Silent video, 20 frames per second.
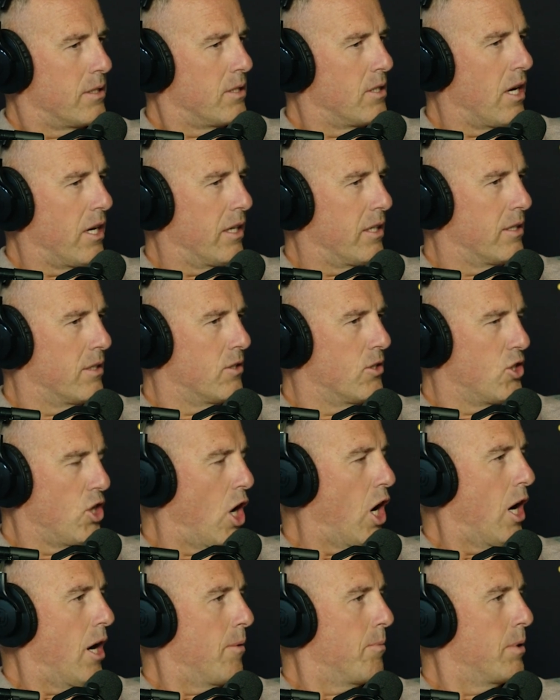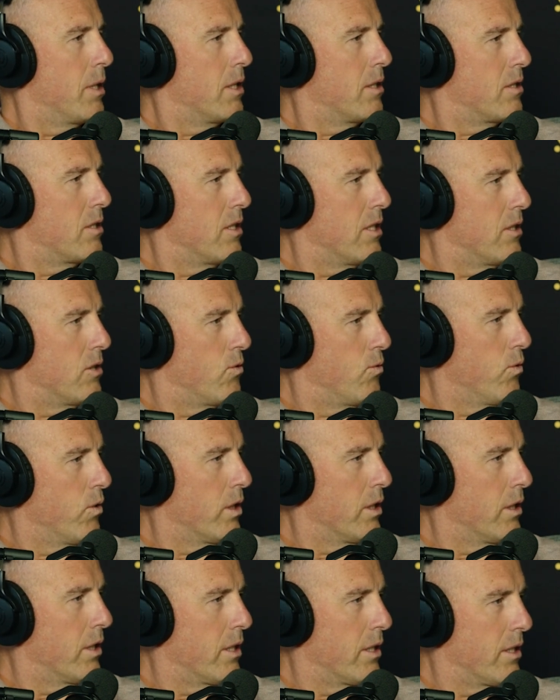not a job. It's
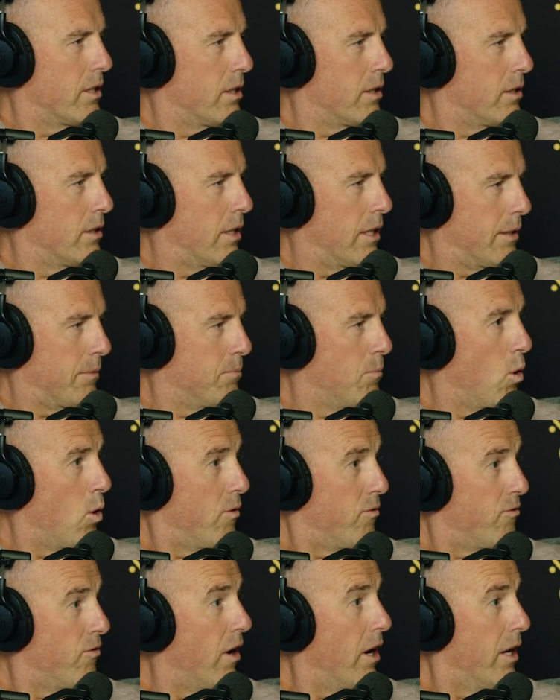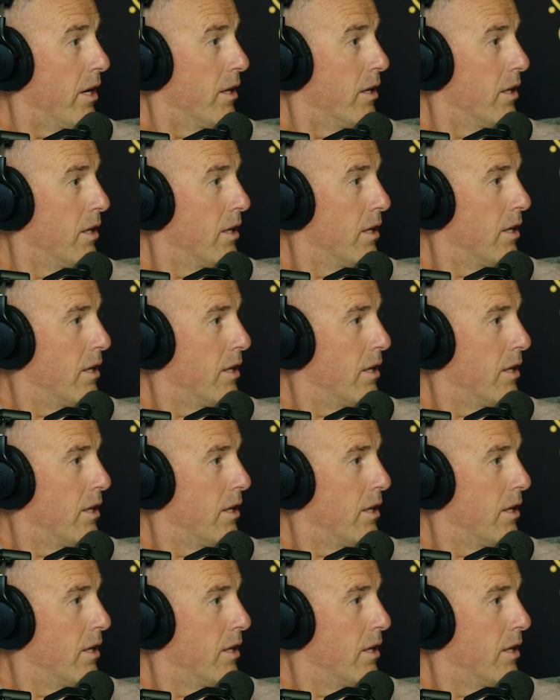really like more fun